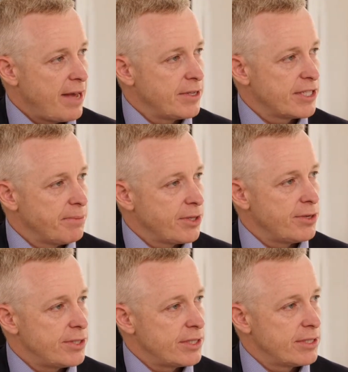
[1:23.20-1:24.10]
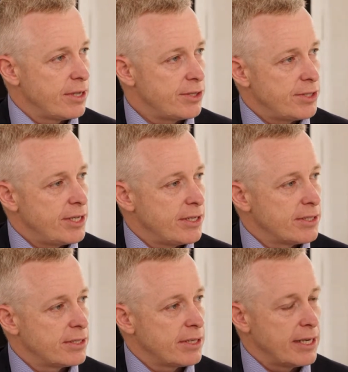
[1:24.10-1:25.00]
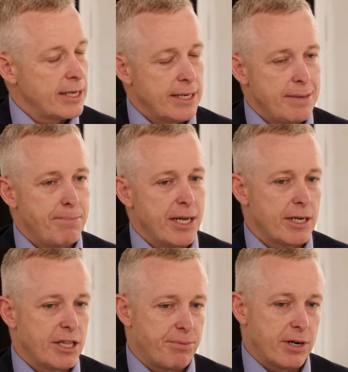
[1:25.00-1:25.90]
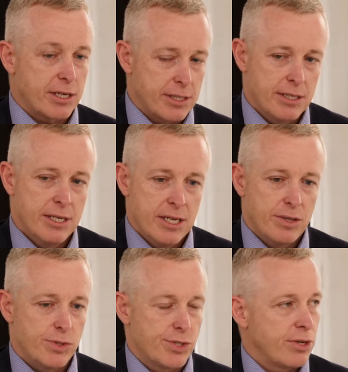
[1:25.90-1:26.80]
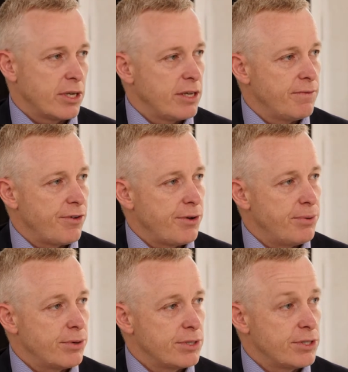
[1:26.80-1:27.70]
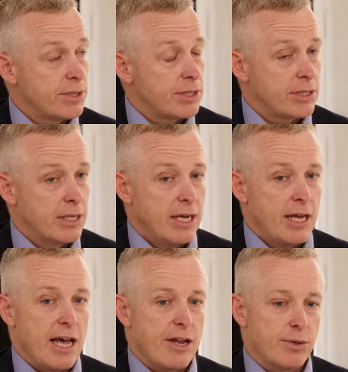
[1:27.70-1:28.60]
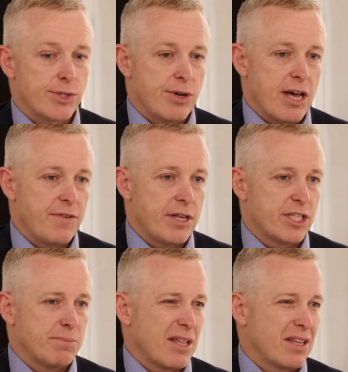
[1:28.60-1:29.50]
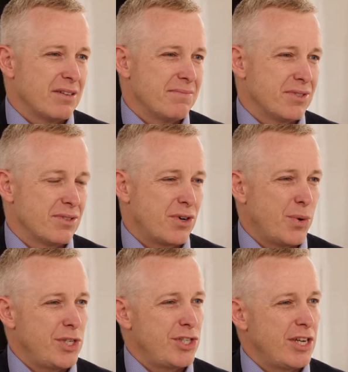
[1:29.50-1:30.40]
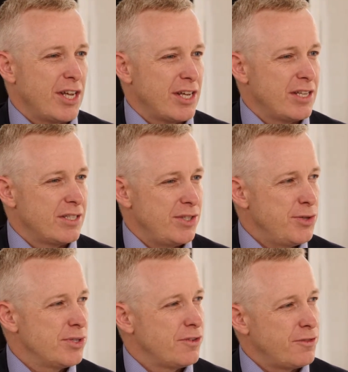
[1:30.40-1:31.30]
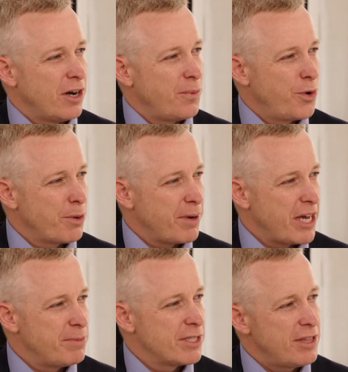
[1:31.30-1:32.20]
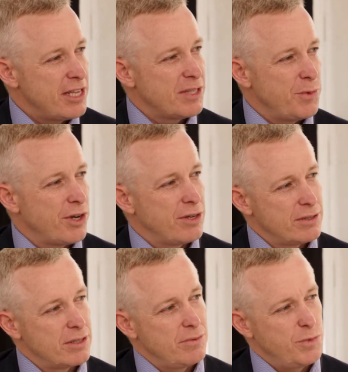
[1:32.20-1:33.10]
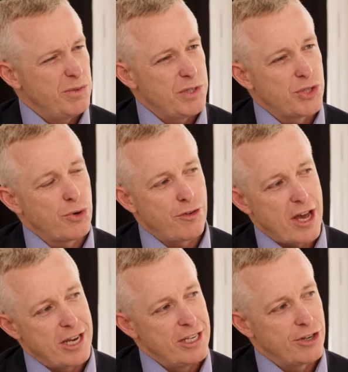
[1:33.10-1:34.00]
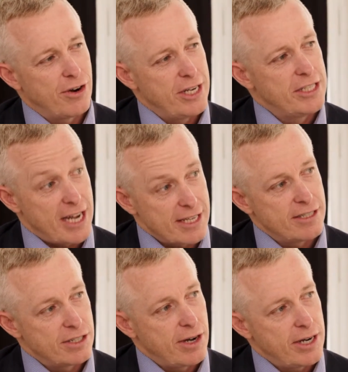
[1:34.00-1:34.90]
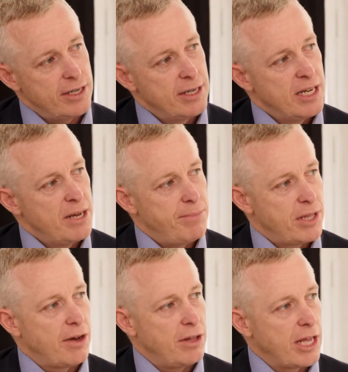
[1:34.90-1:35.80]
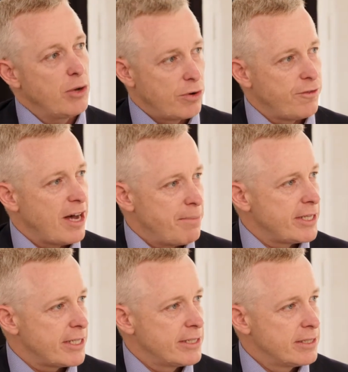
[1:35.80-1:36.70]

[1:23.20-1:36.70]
having some of those things embedded in the product was certainly very important to us, and also having some other sort of questionnaires, user-defined work papers and things that we sort of had in Tax Integrator, but they looked far better